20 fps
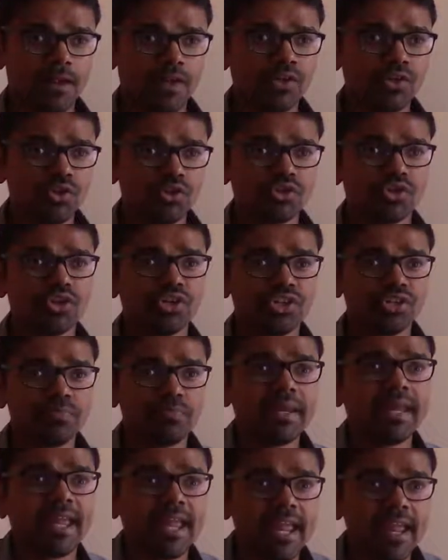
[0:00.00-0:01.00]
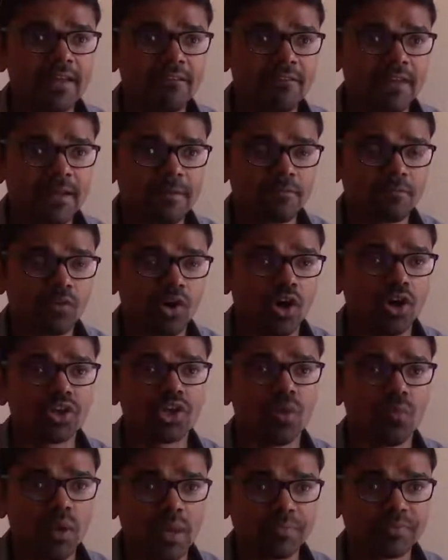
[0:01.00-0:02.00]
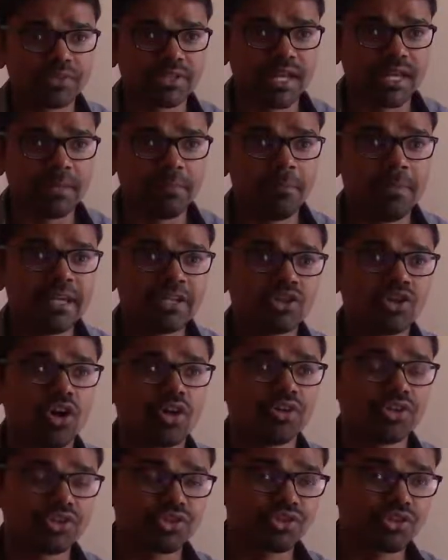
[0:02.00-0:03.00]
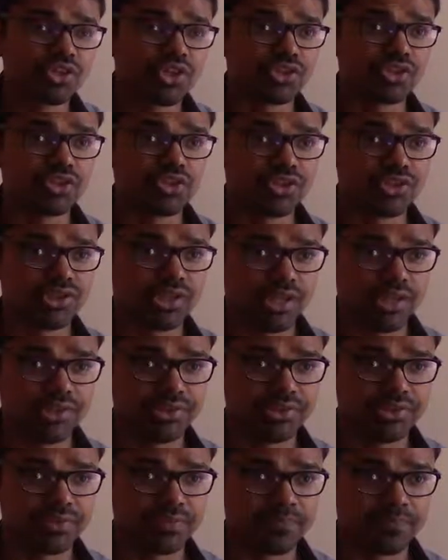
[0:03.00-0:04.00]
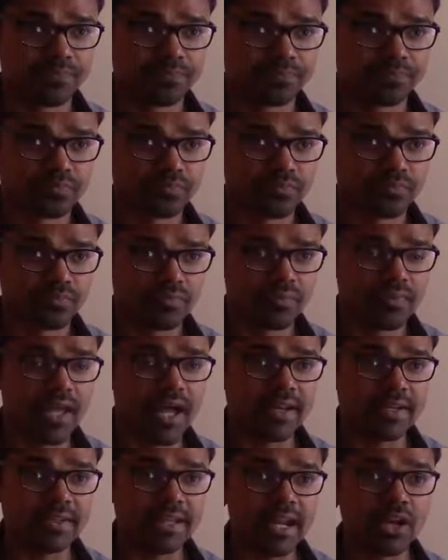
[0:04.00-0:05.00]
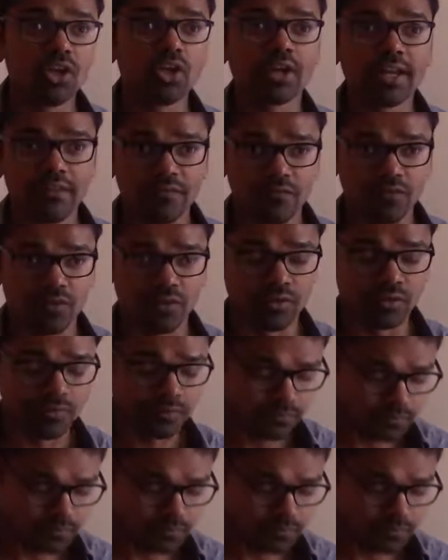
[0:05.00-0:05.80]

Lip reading: a user is behaving on your website based on the search results that they're looking for.